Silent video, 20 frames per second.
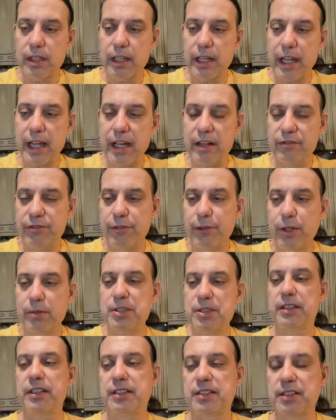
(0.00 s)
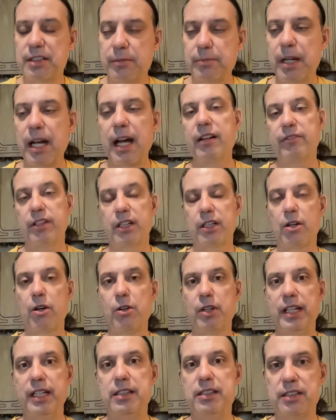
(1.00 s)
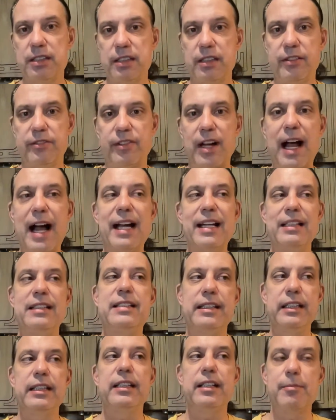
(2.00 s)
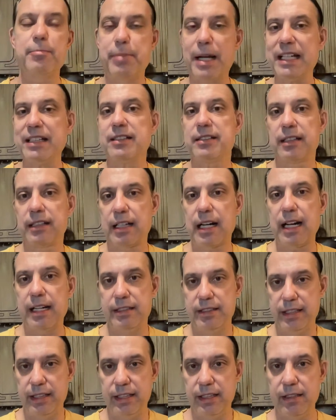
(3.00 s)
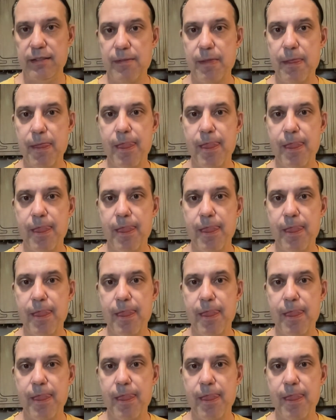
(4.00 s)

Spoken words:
and forms into some kind of a cohesive idea, basic idea